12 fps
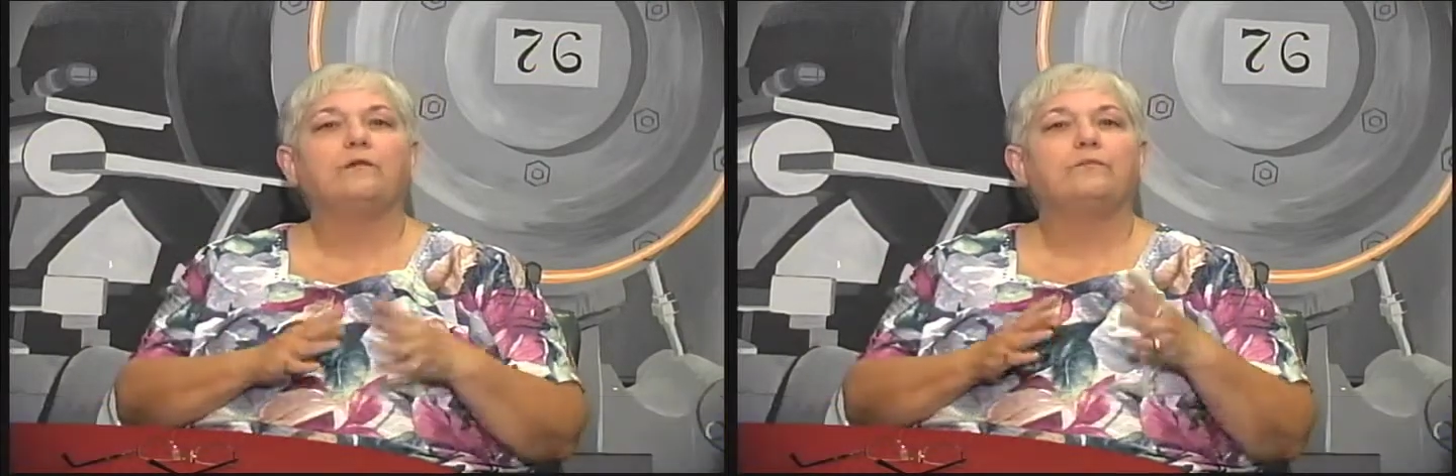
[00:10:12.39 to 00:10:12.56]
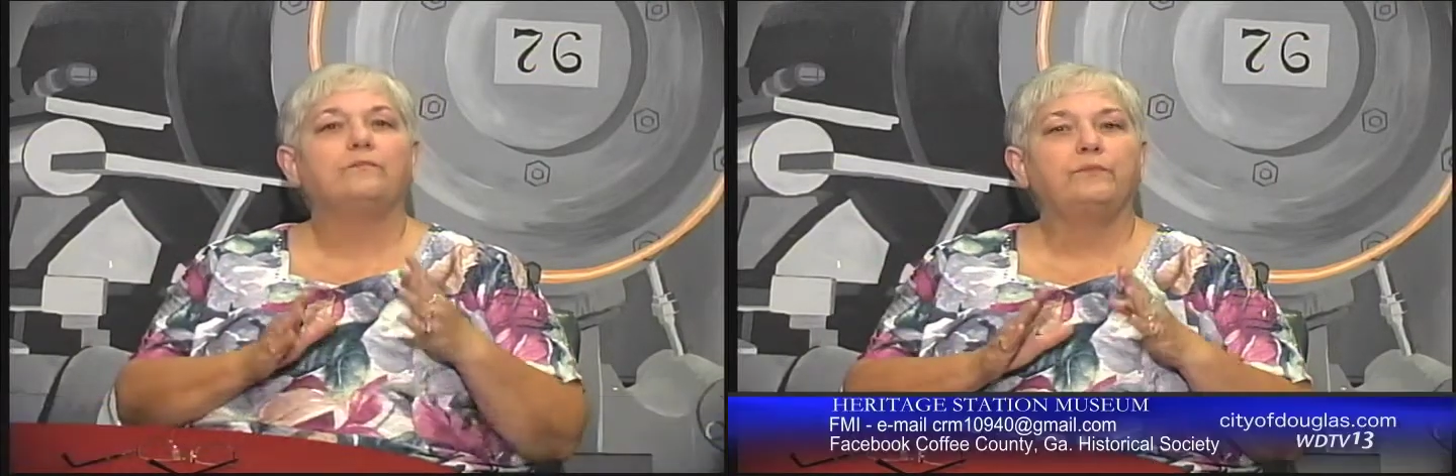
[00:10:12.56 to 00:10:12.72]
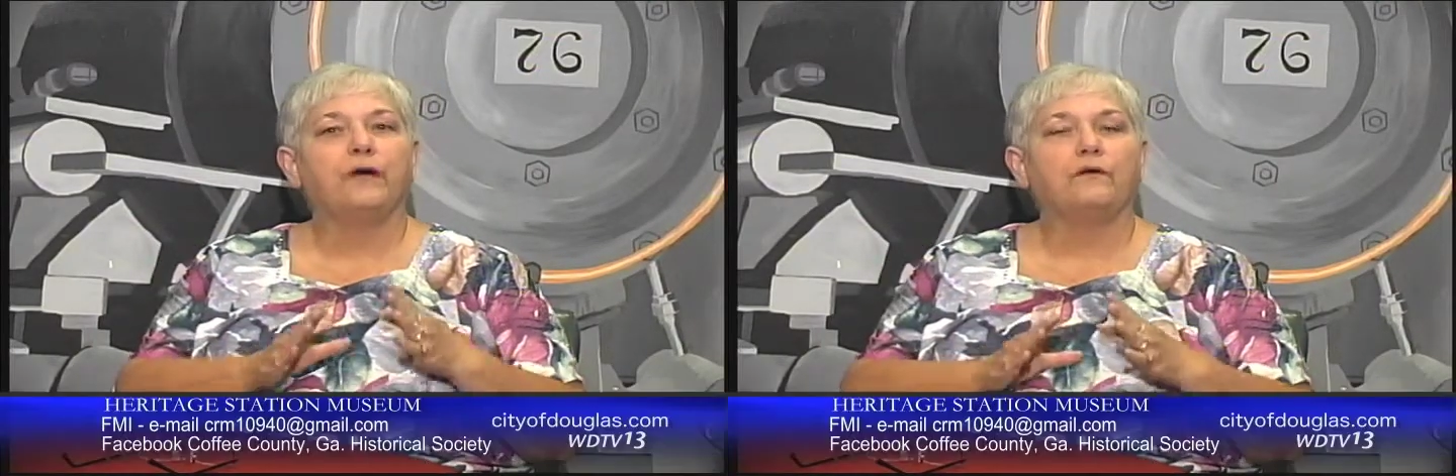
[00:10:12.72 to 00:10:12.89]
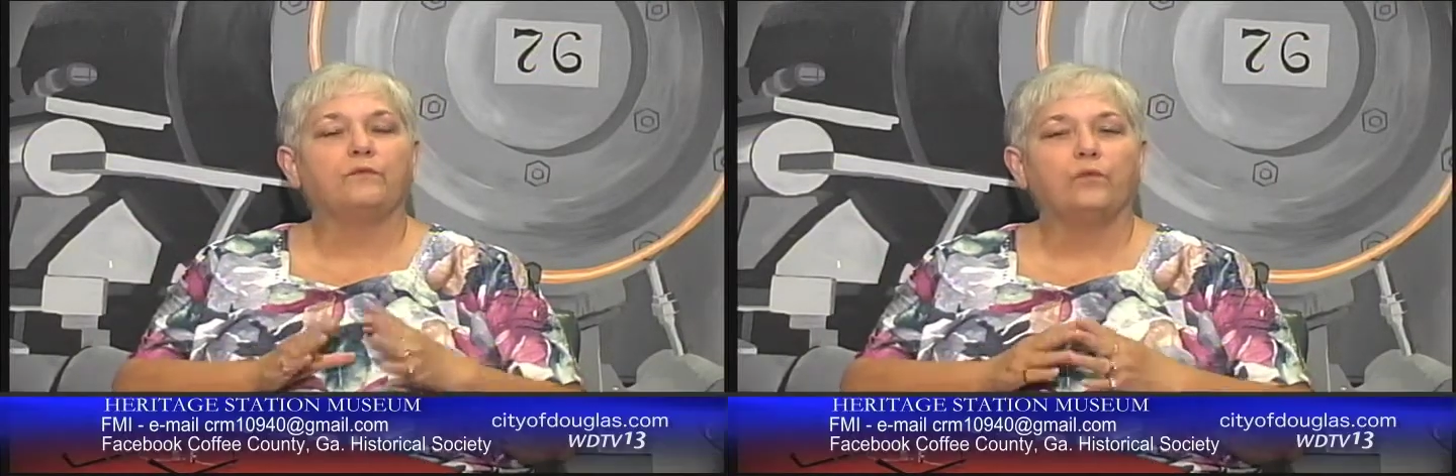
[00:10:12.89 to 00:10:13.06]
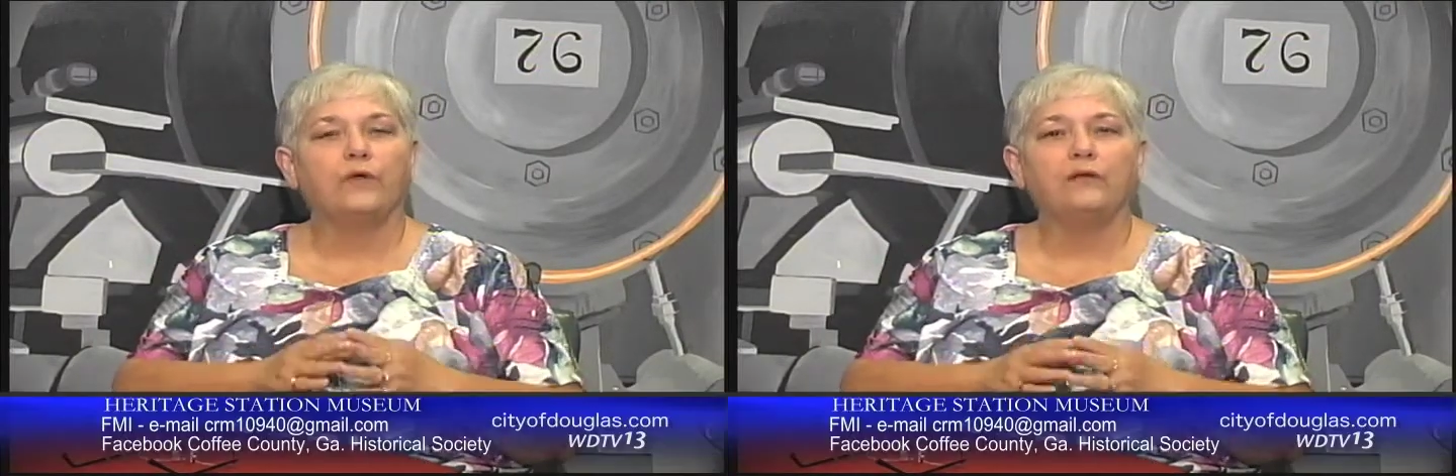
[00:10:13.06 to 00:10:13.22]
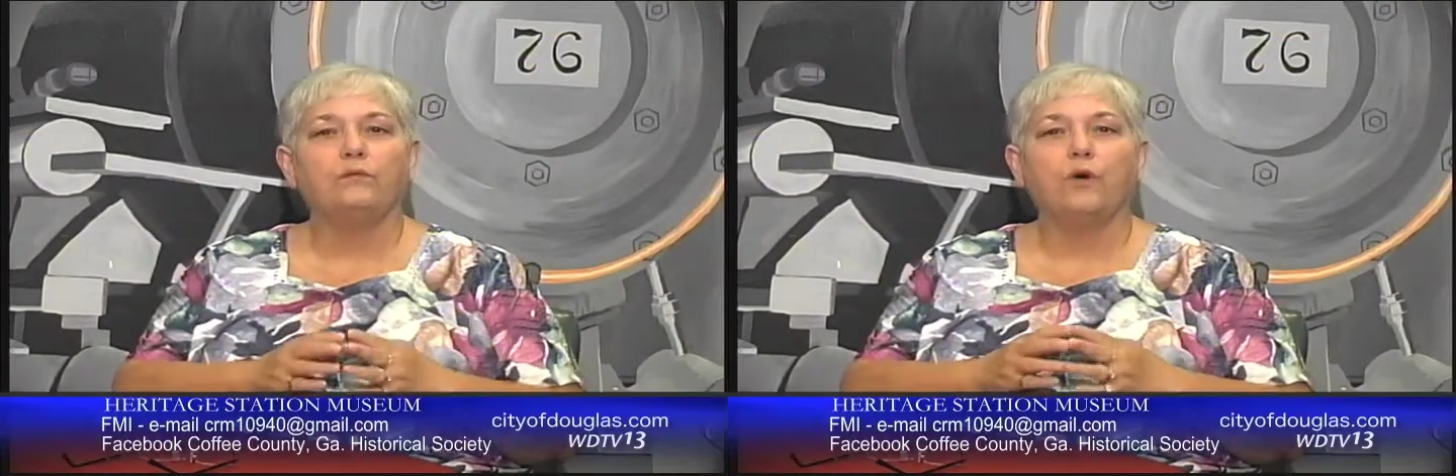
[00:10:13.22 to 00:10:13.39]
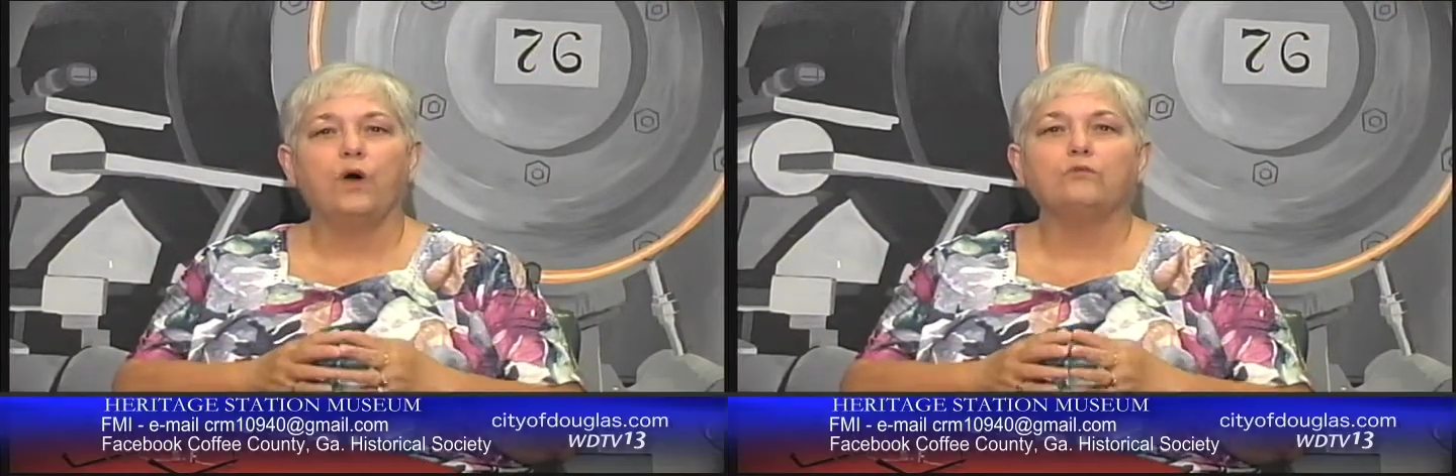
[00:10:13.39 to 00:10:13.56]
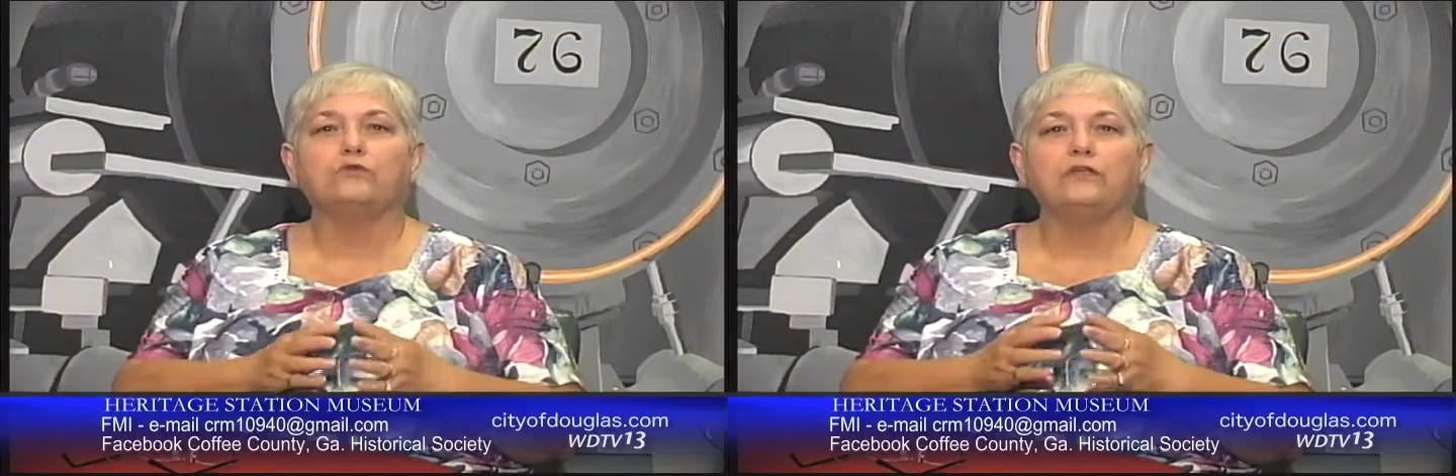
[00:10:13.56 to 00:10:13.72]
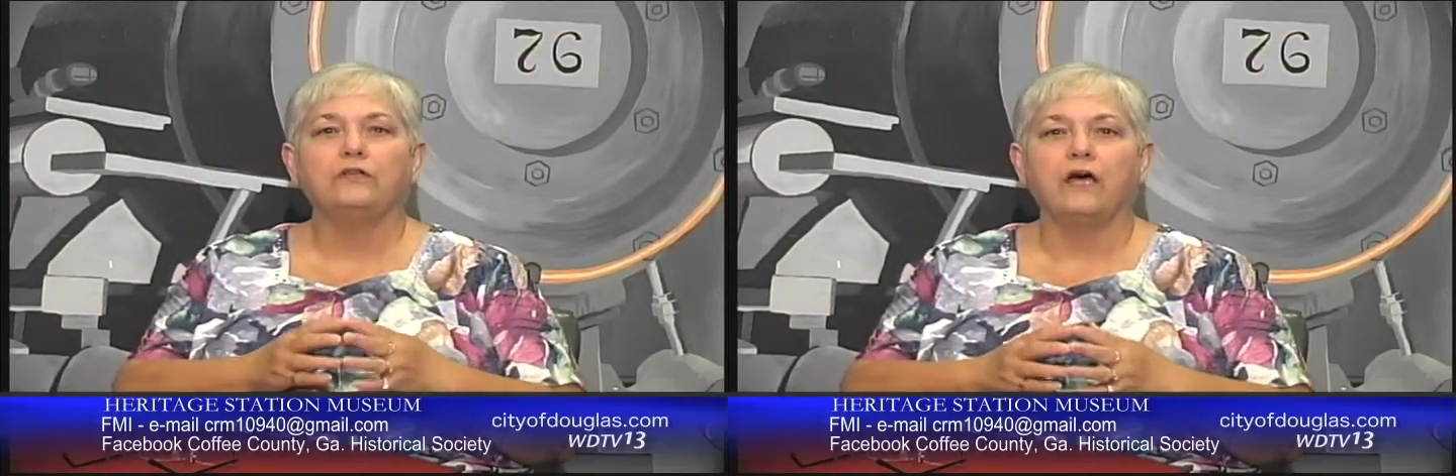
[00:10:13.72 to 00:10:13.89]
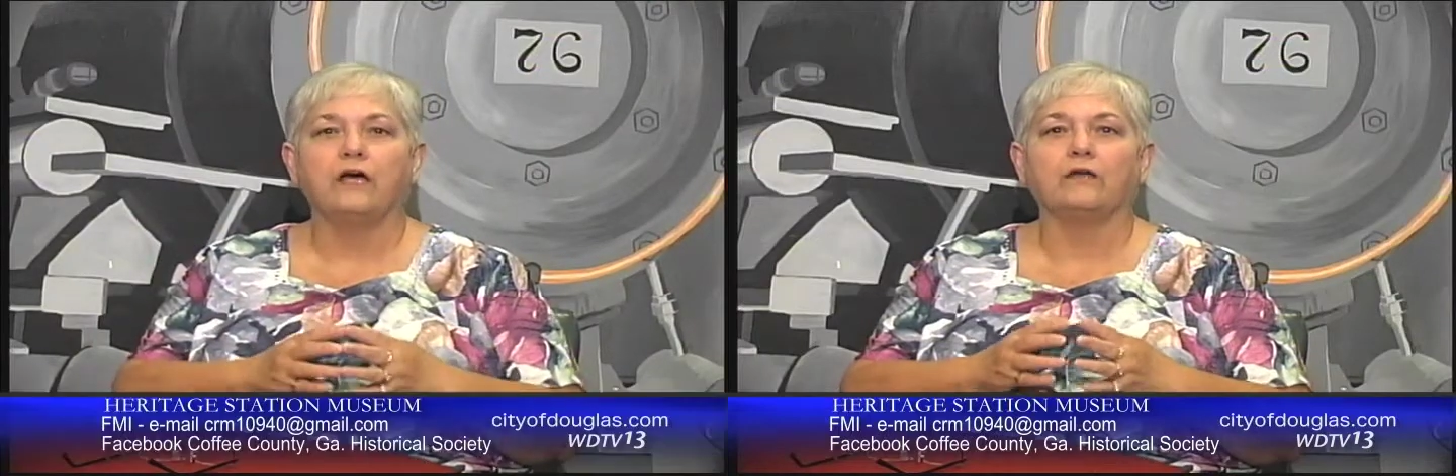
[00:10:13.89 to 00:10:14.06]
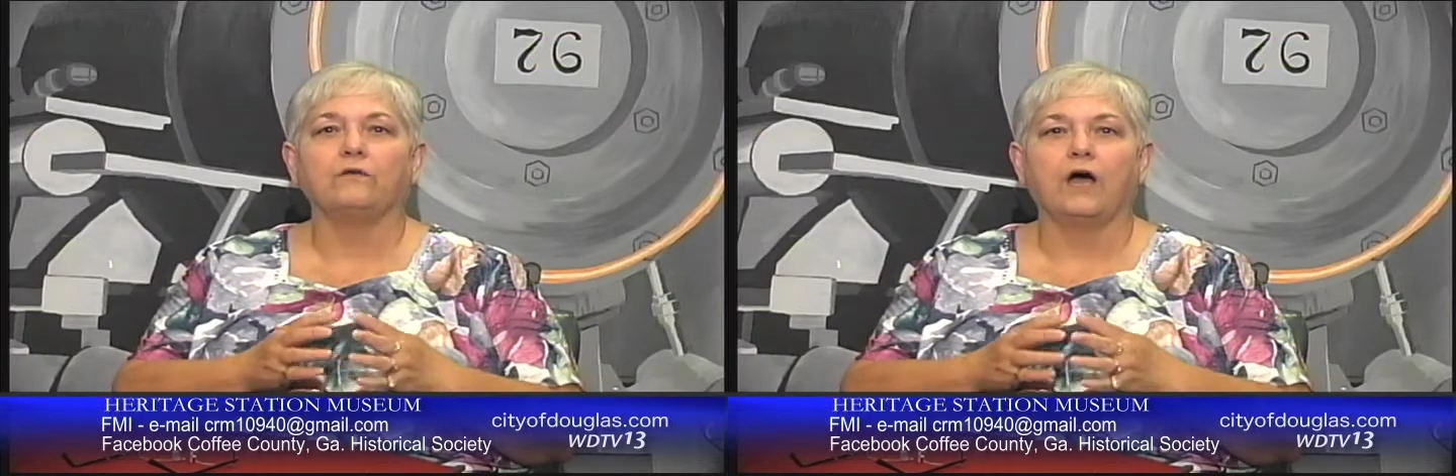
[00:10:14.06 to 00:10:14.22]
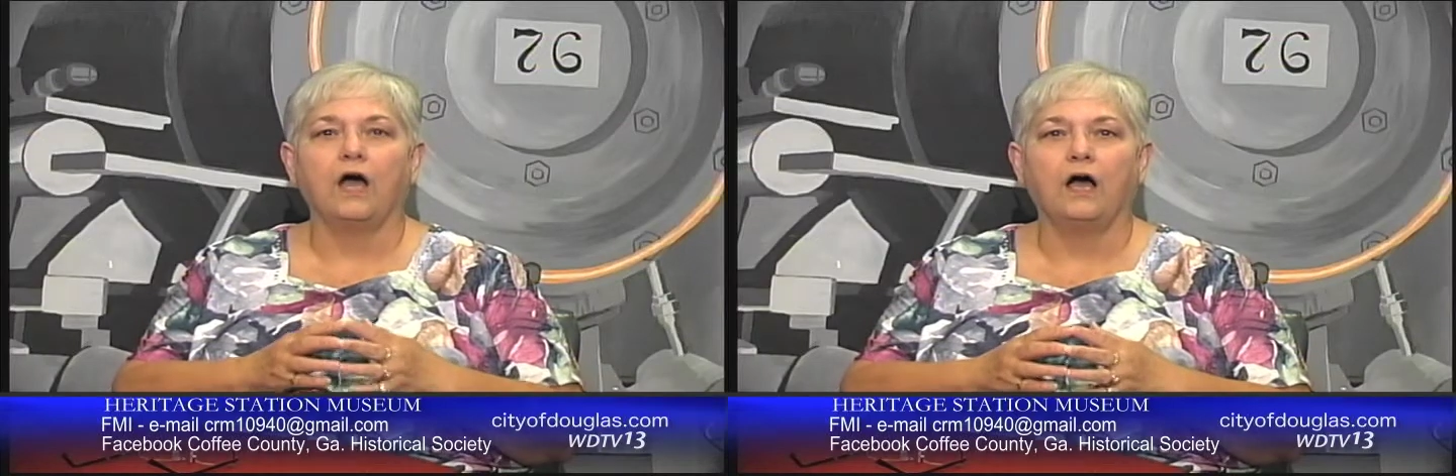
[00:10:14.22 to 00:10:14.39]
but we want to know